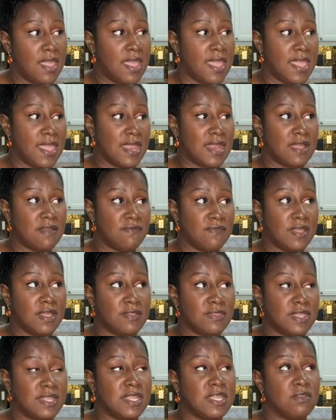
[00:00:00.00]
And I
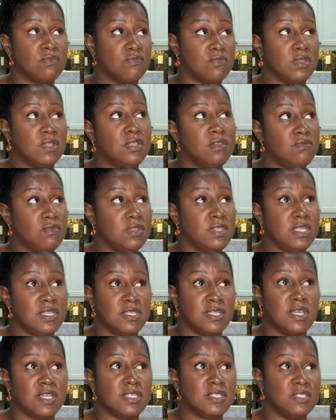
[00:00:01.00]
found that it really, really
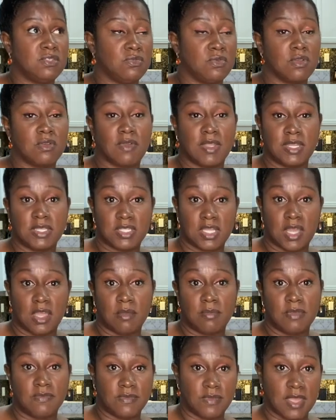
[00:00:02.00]
does do a great
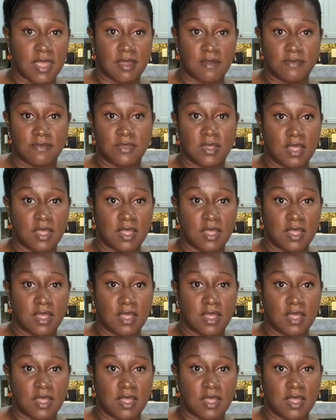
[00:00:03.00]
job if you have